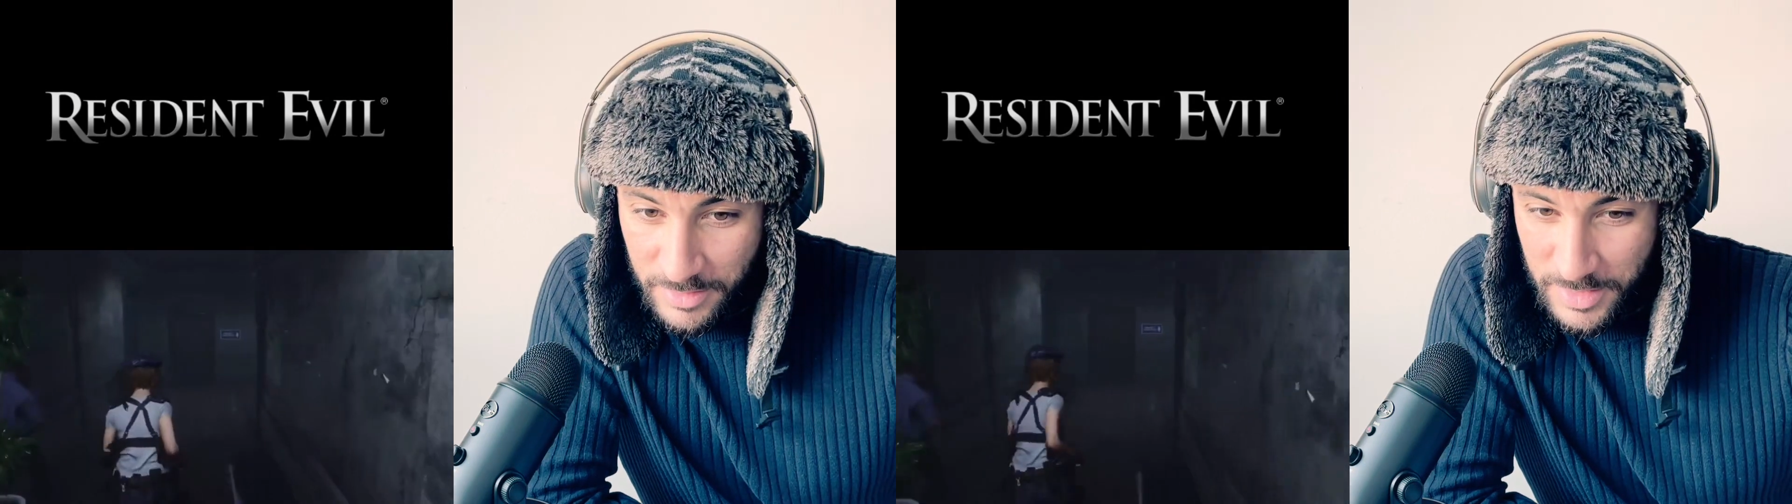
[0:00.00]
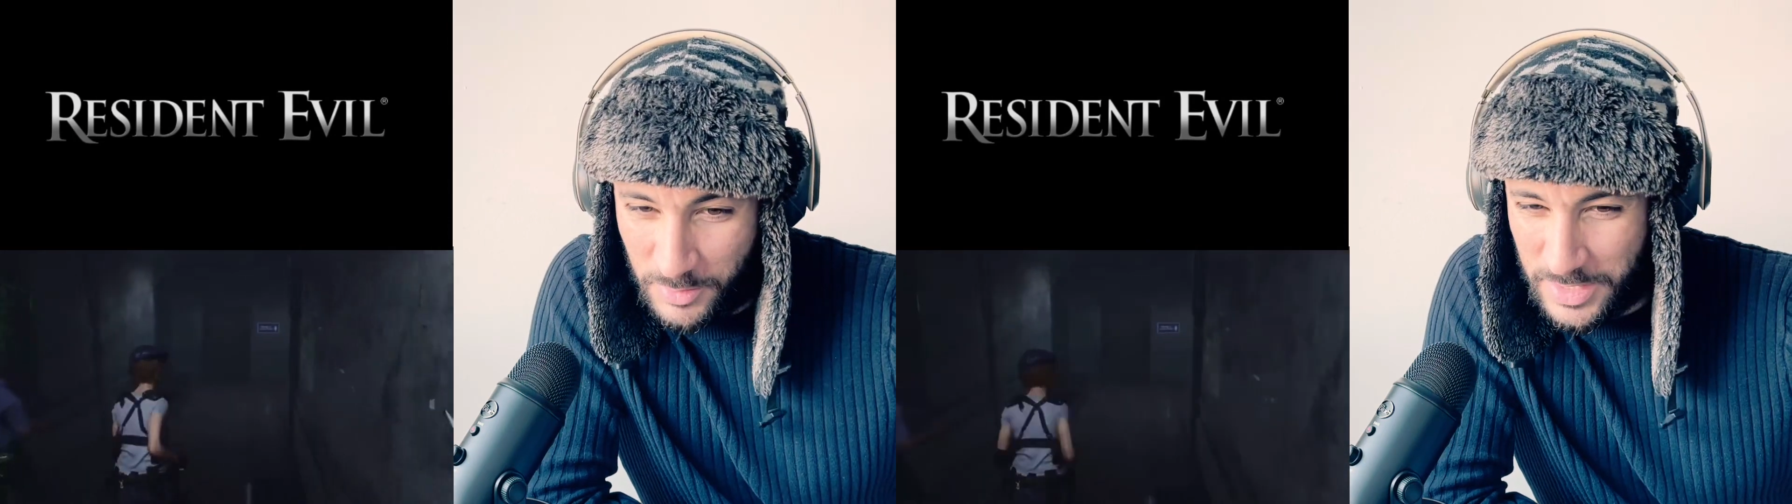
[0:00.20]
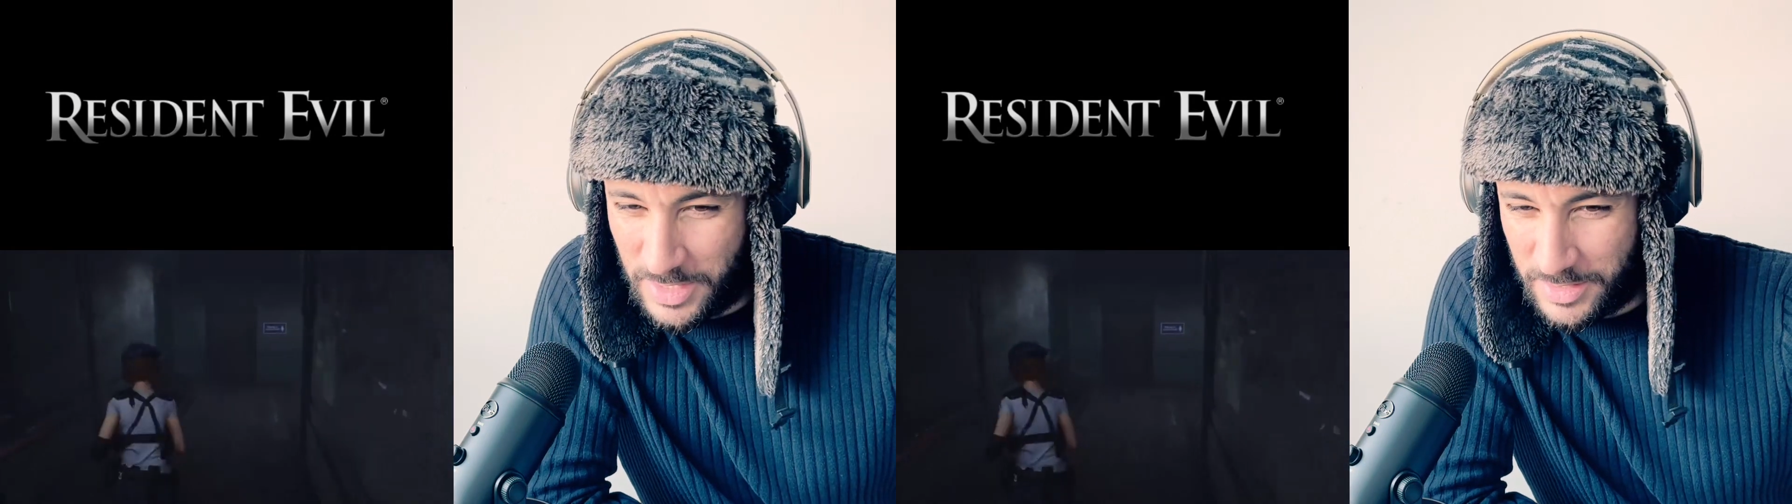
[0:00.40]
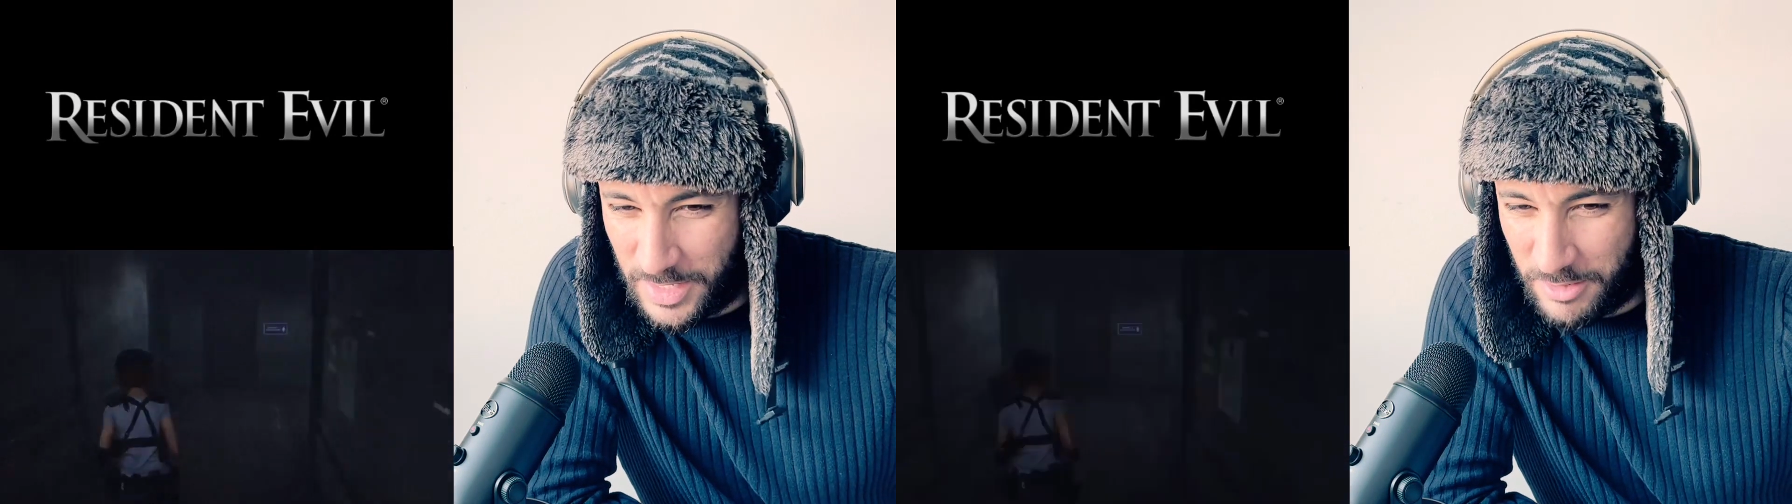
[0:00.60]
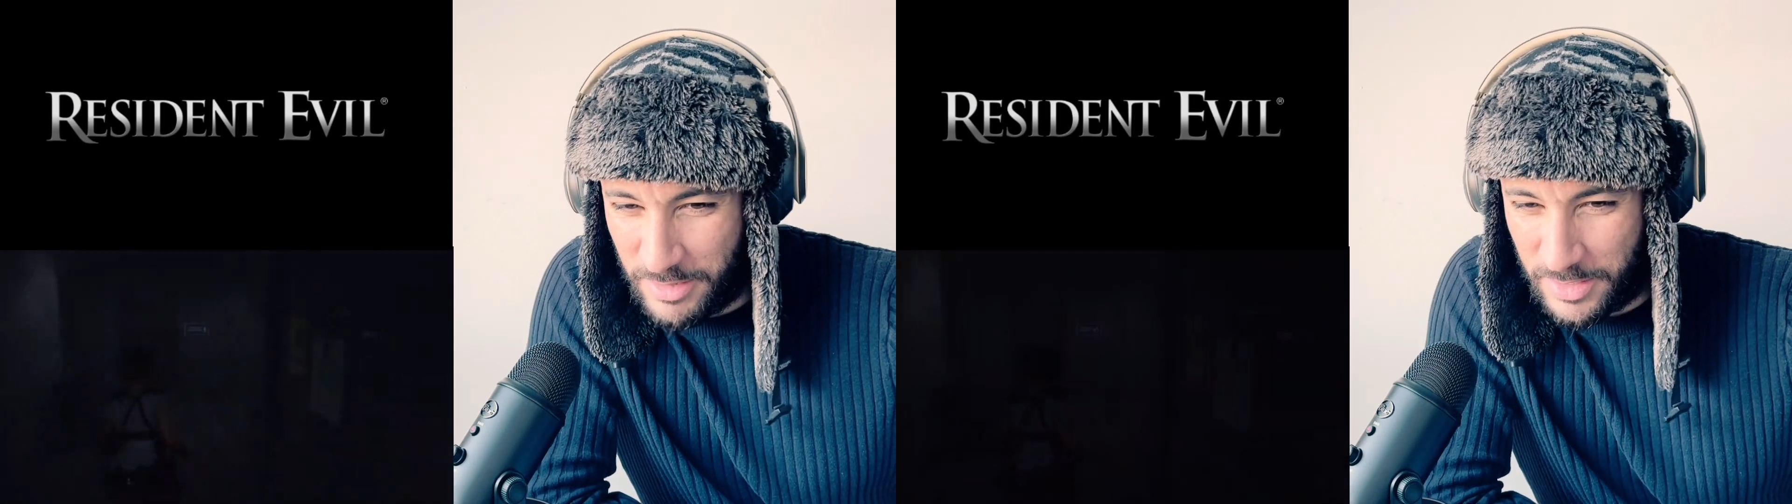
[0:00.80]
Still need to
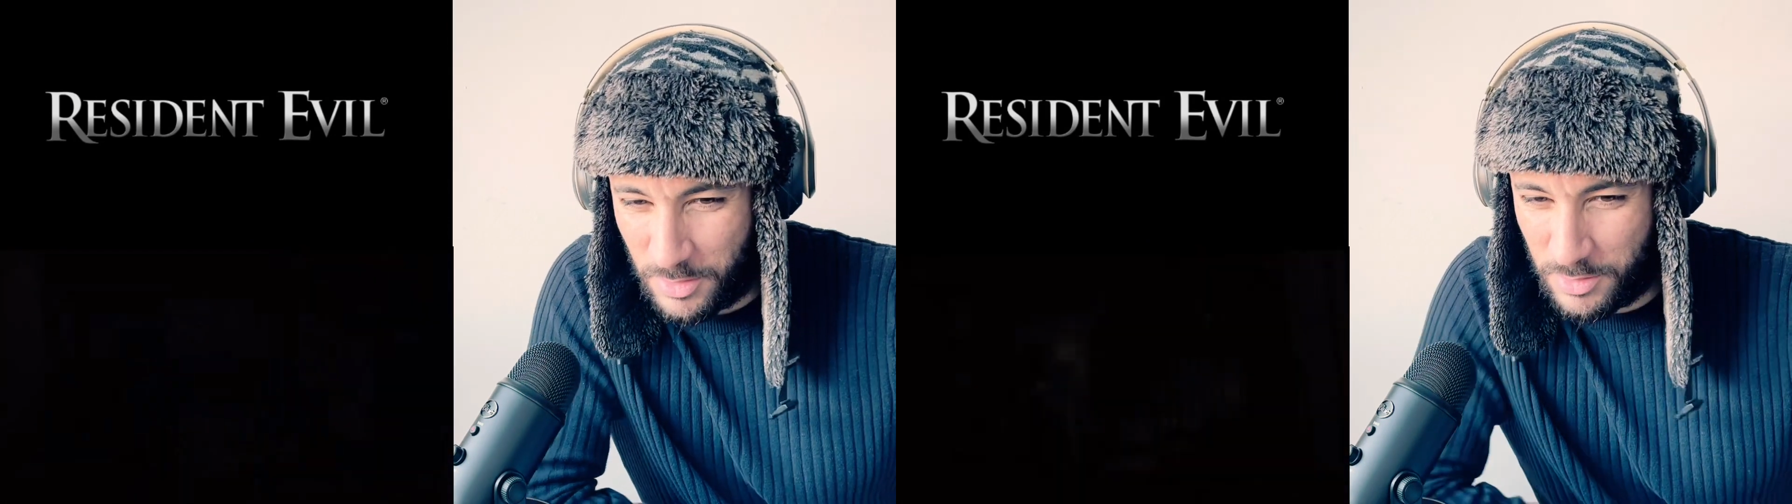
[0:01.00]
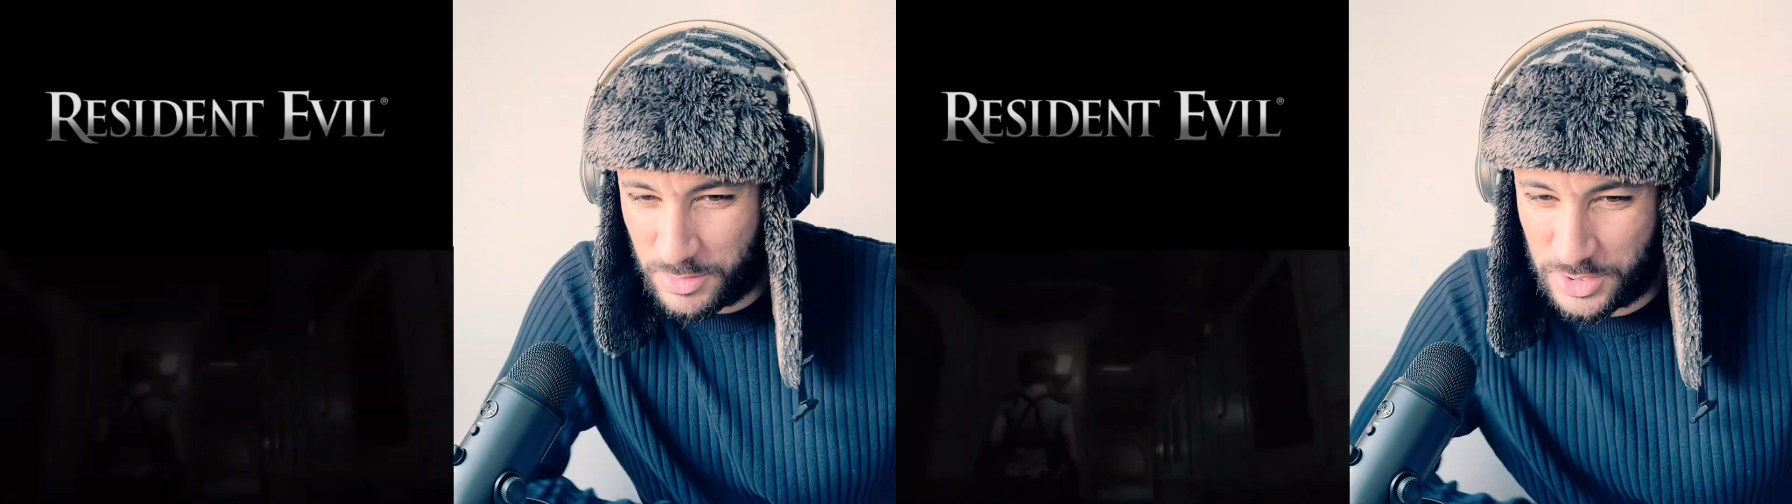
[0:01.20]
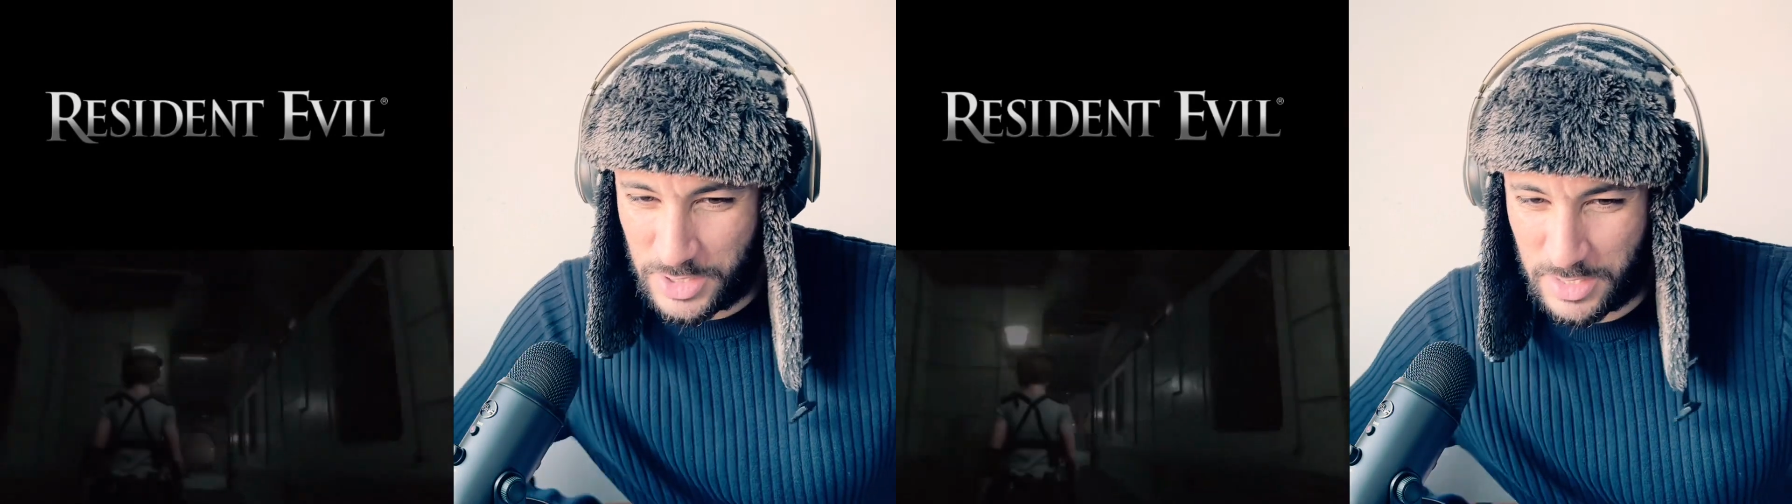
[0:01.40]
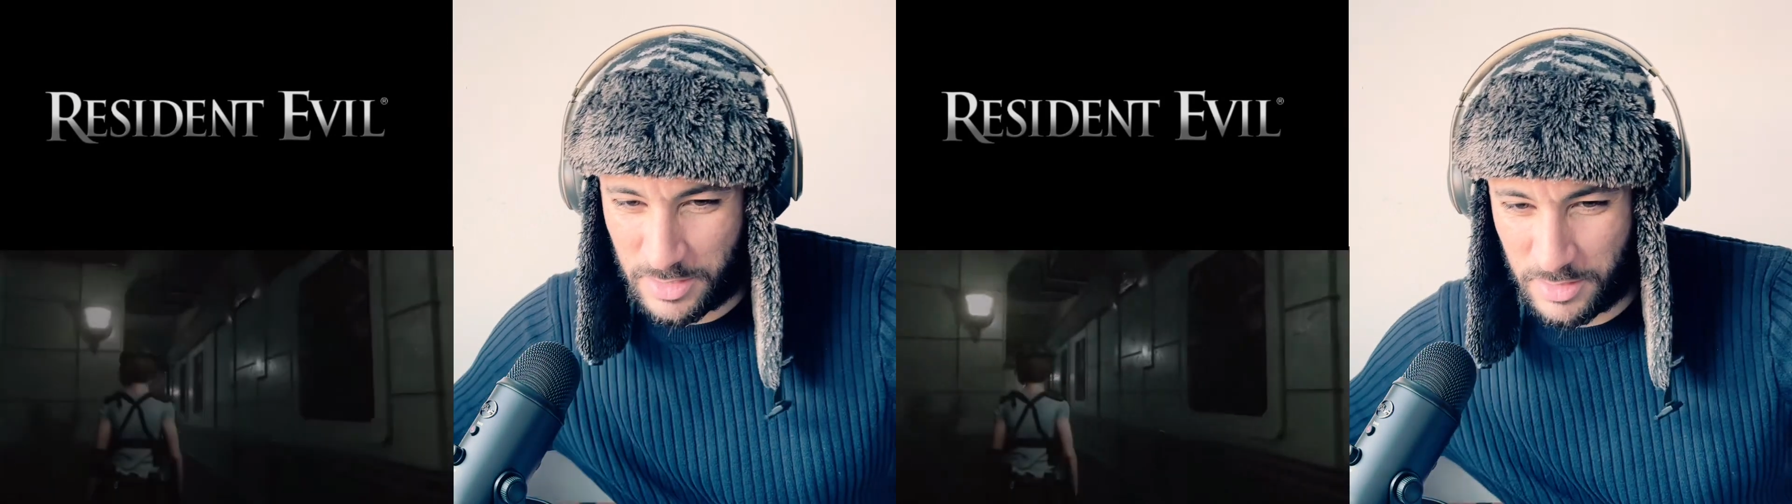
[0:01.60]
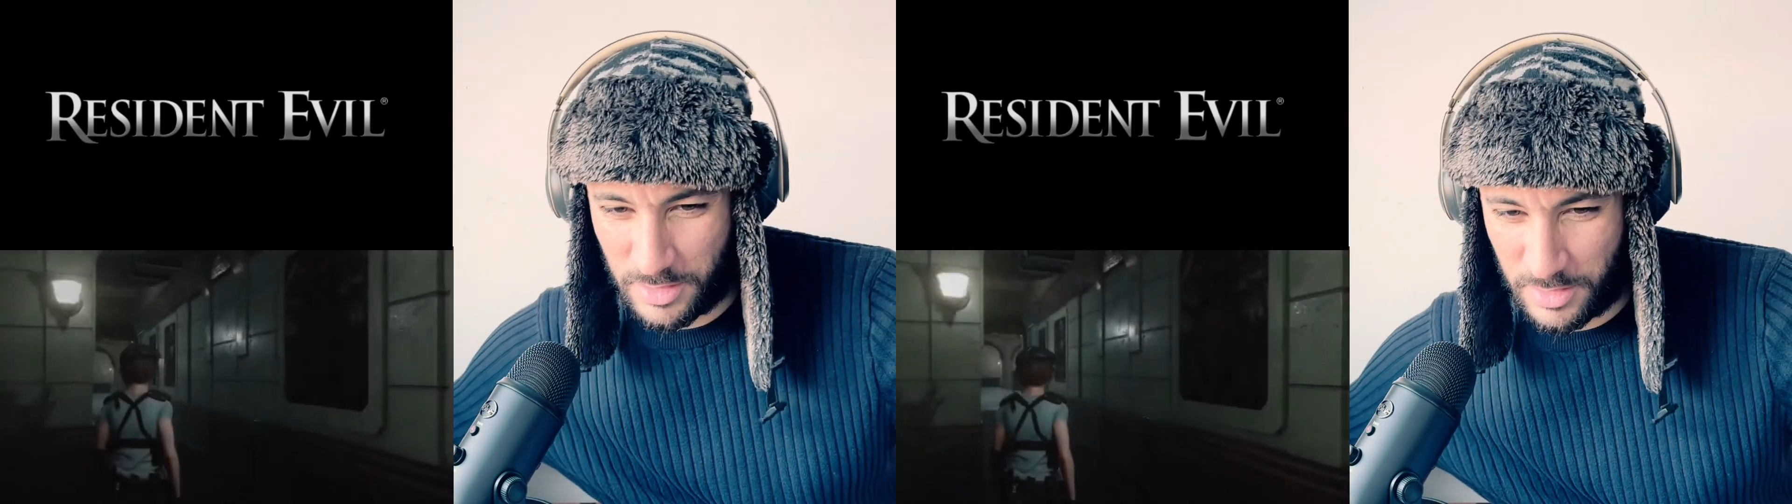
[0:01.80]
decorate though.
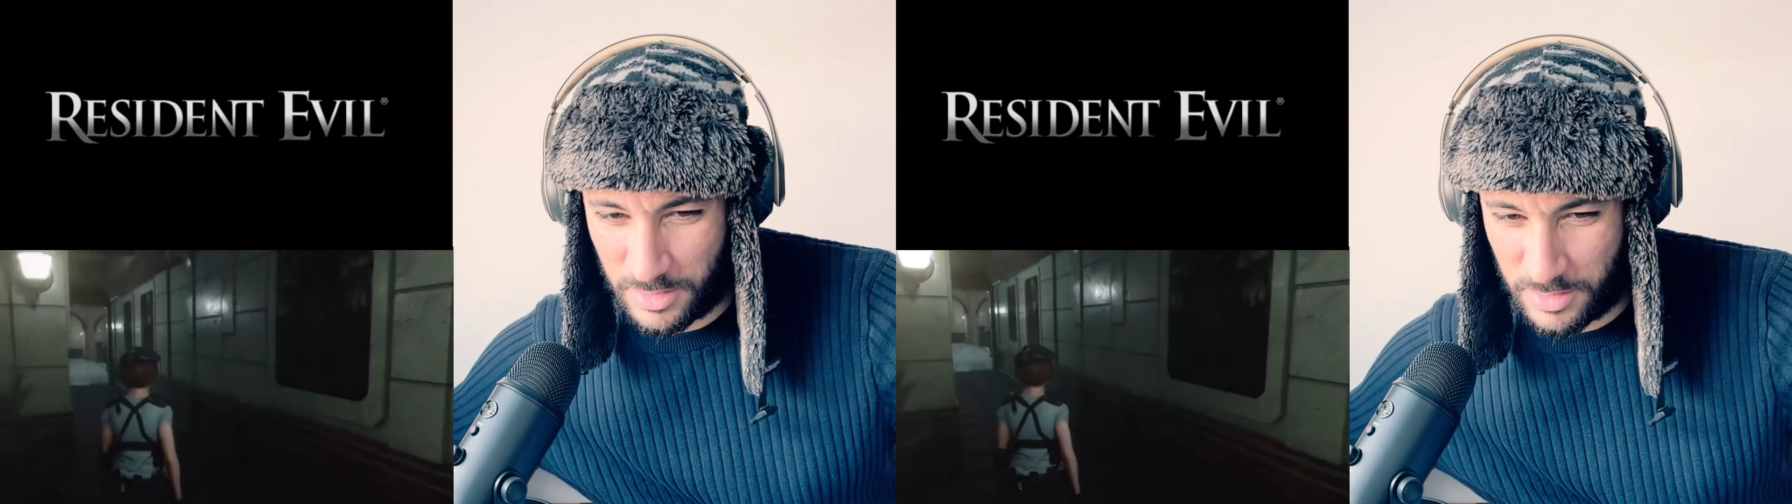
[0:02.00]
Jesus, look.